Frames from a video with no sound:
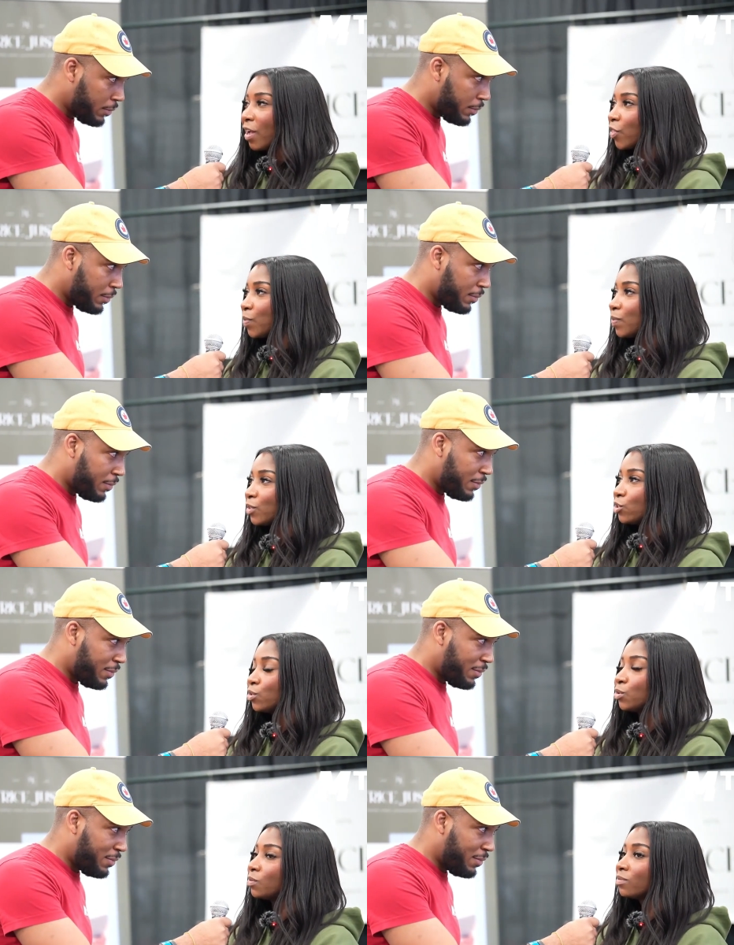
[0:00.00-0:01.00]
Speaker 1: other people
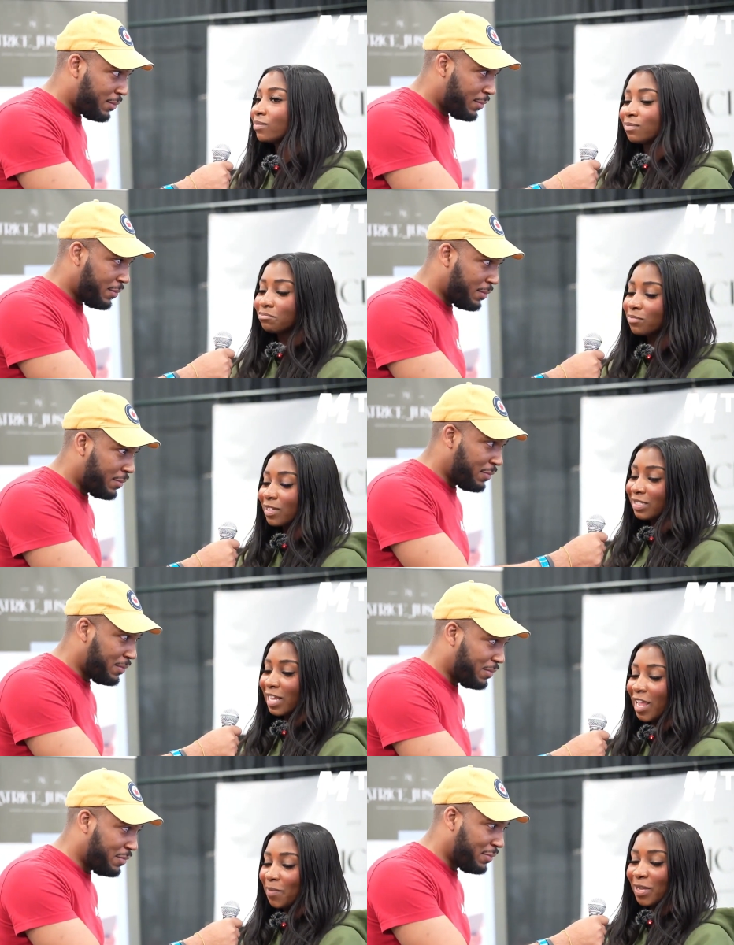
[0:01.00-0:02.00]
do the
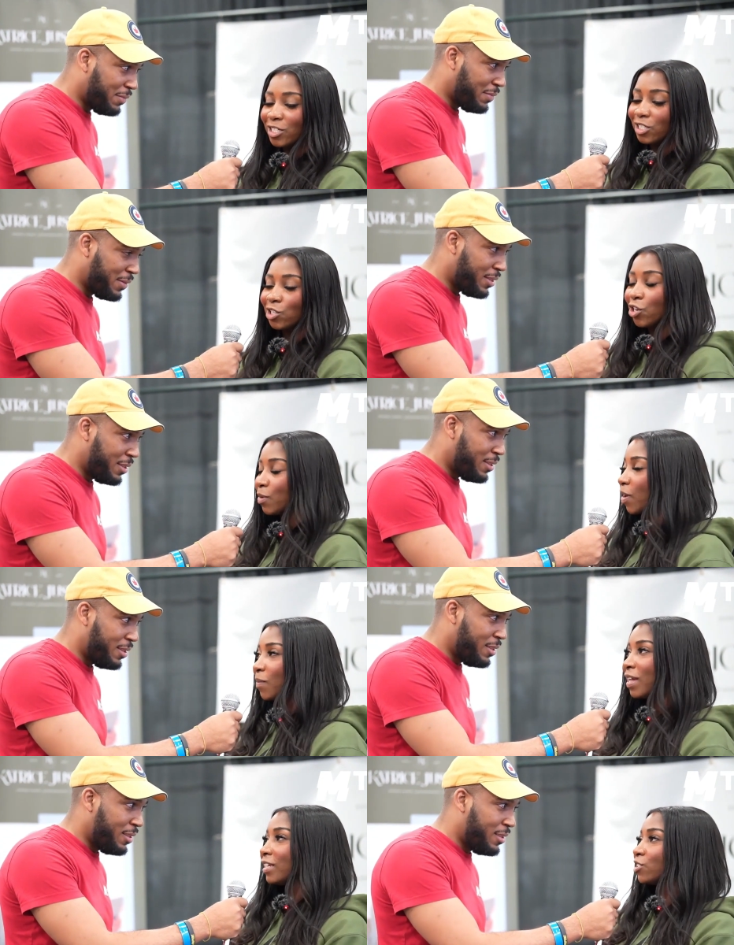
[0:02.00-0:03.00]
same and just learn about
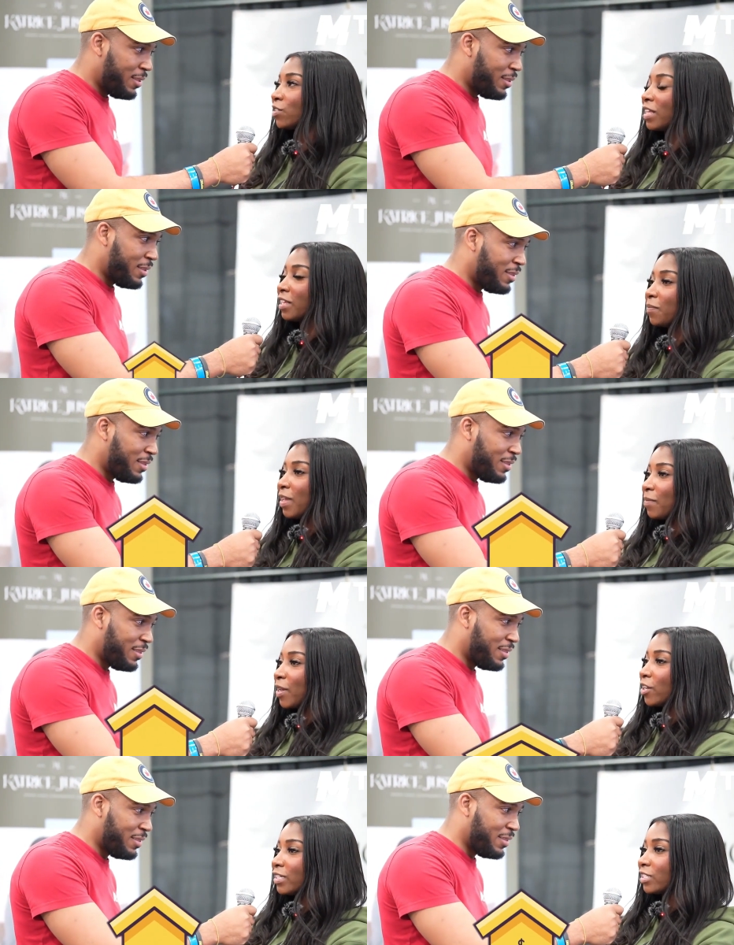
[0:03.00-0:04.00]
money so that they can make
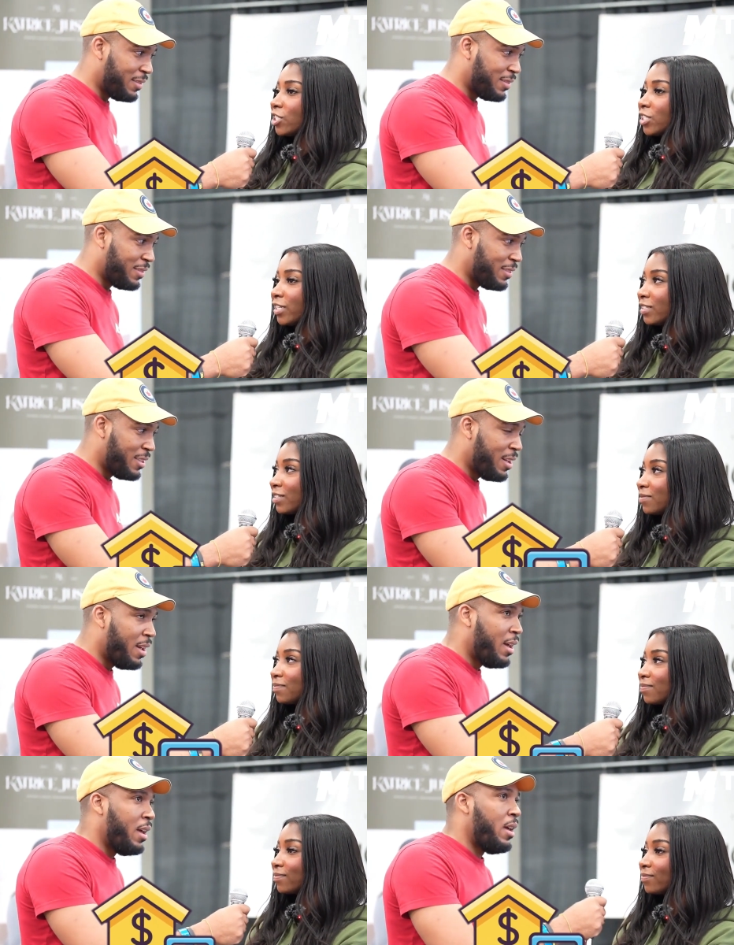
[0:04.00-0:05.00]
better decisions.
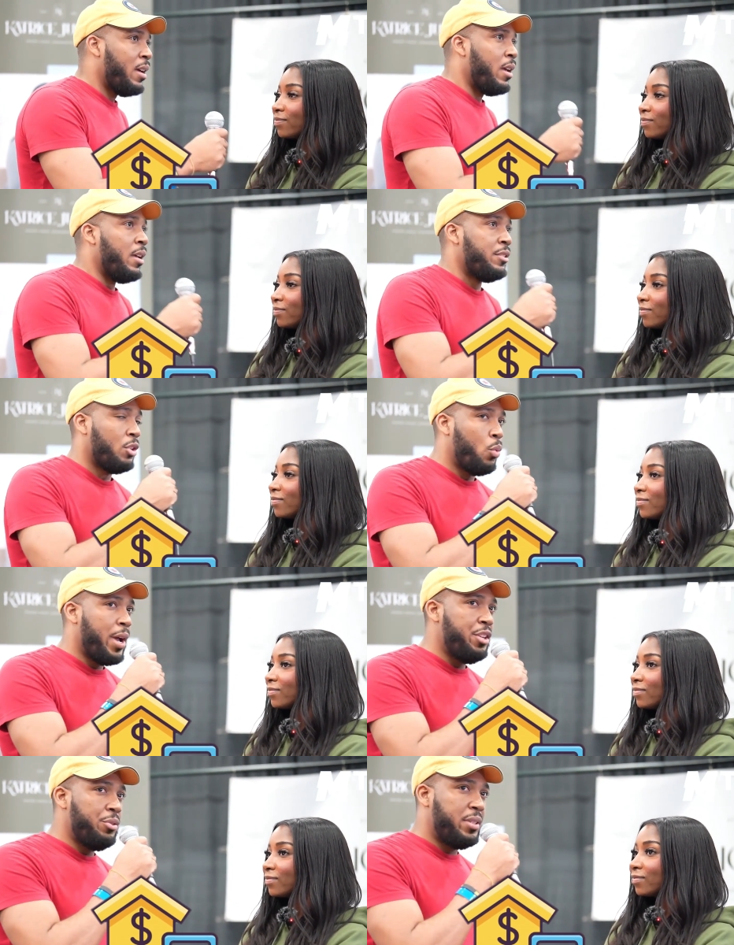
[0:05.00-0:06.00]
Speaker 2: So
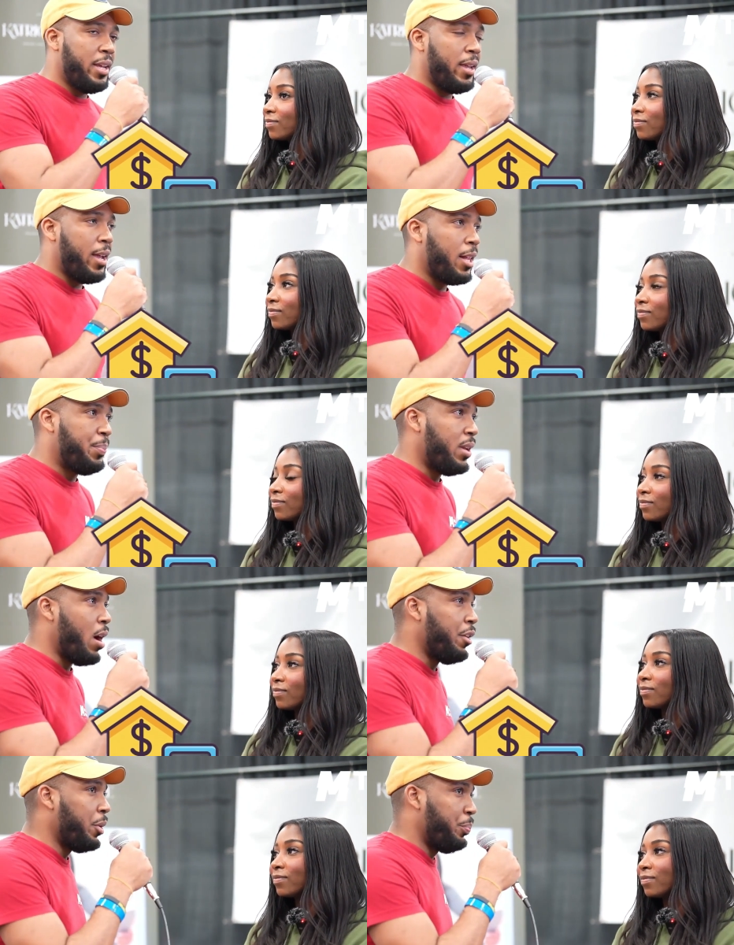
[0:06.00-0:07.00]
when you say helping
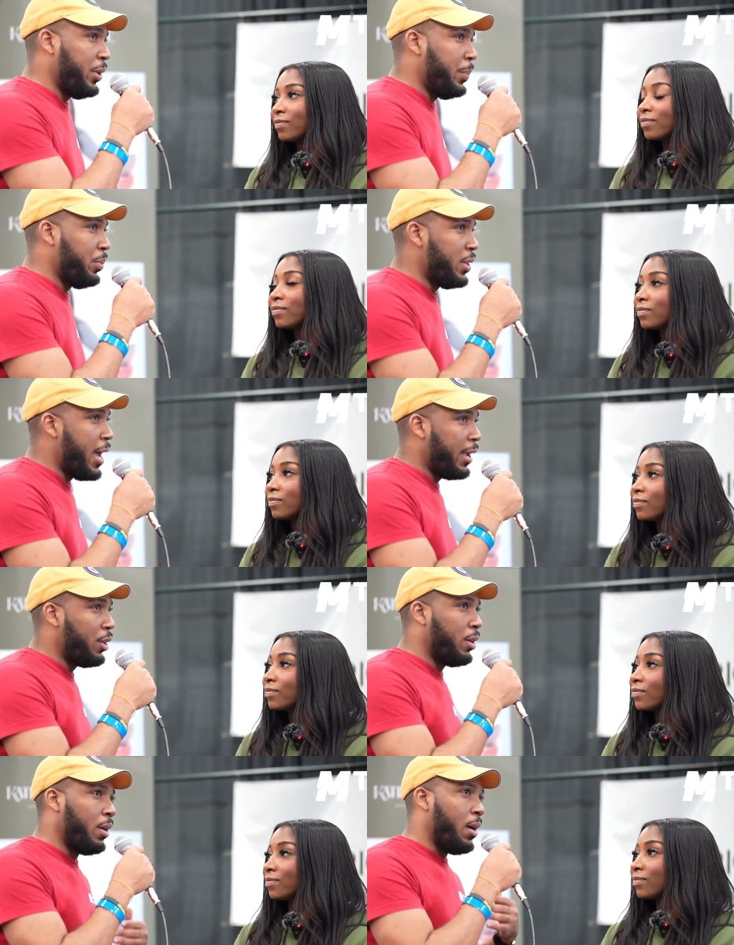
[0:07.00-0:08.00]
other people,
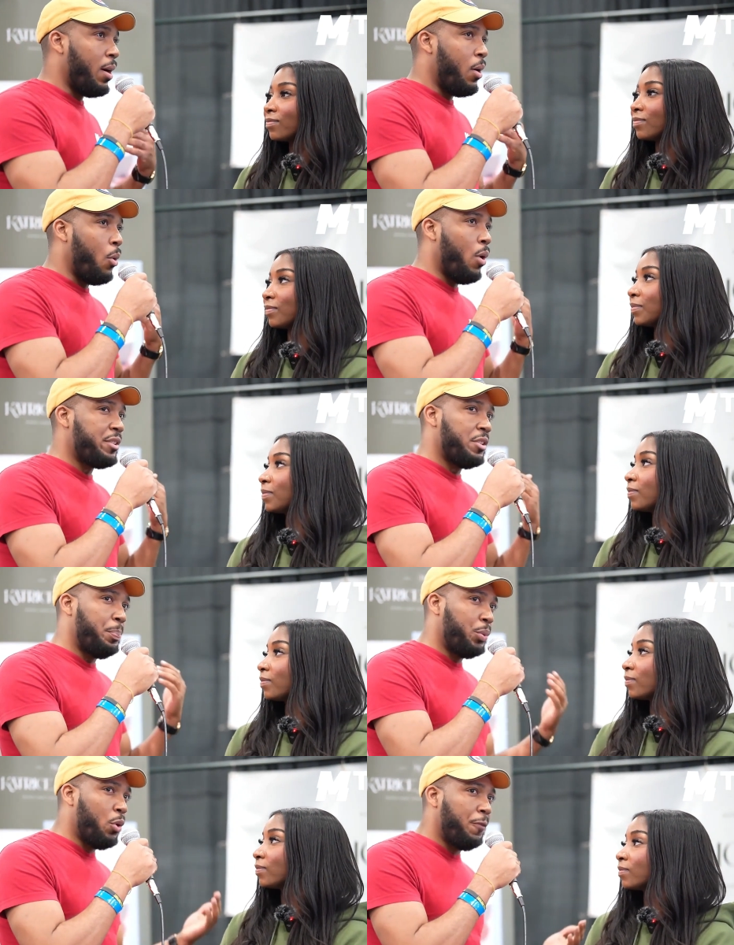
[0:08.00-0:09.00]
like What's the
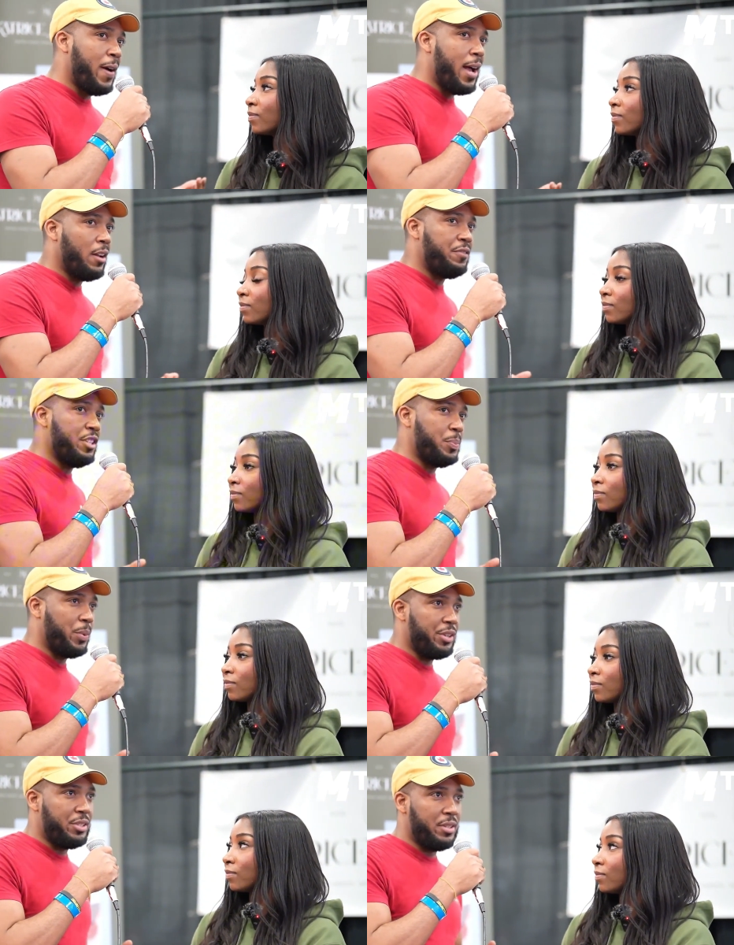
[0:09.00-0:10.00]
profile of these
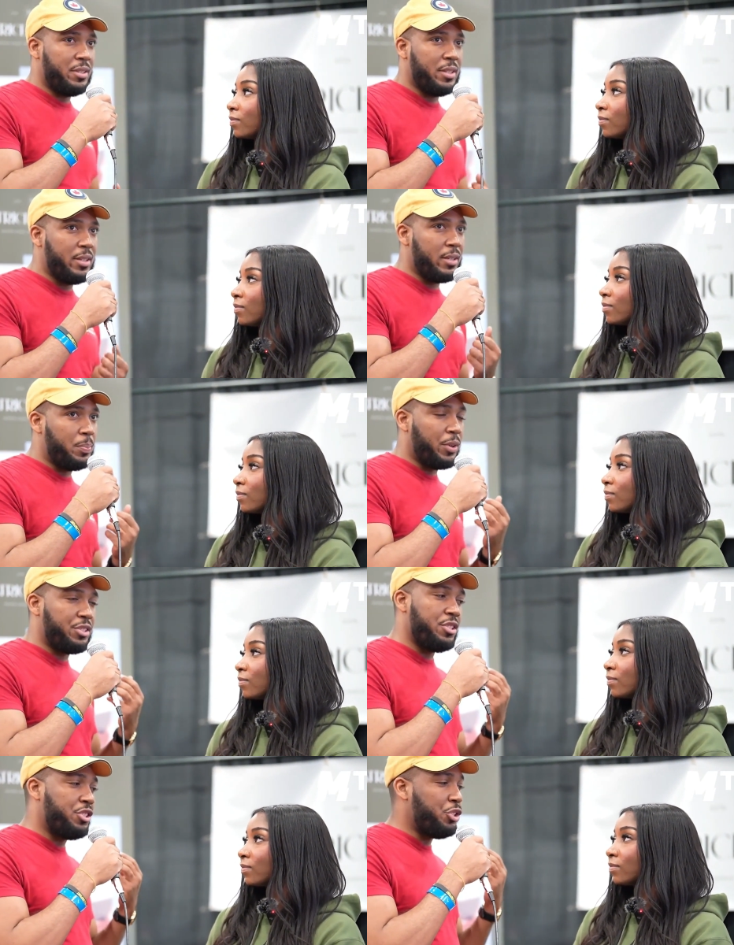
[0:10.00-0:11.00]
persons? Is it
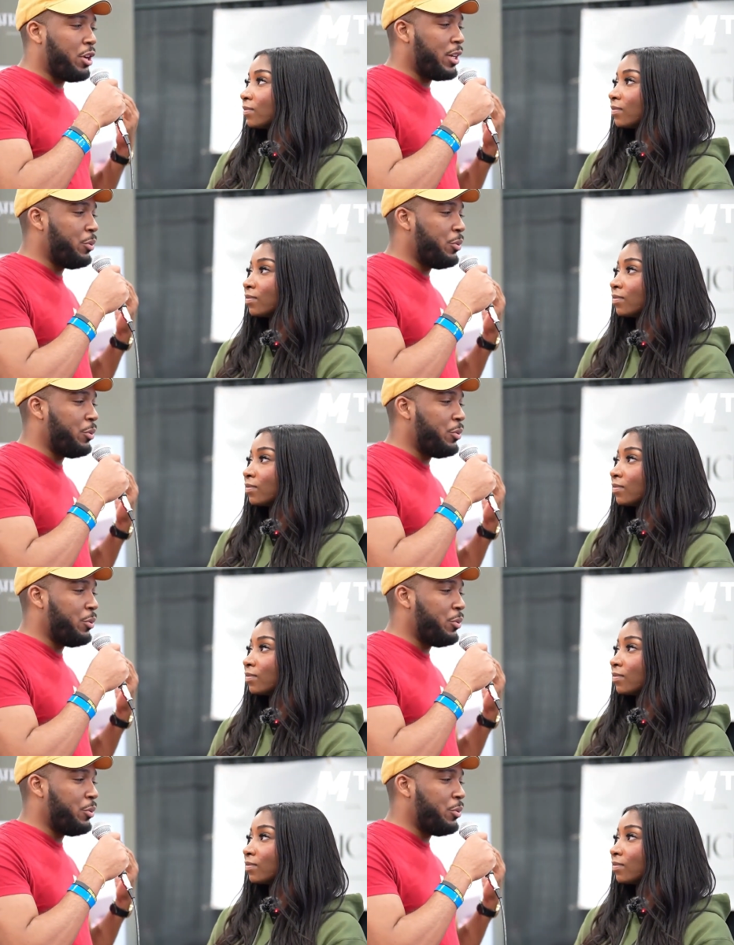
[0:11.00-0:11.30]
person struggling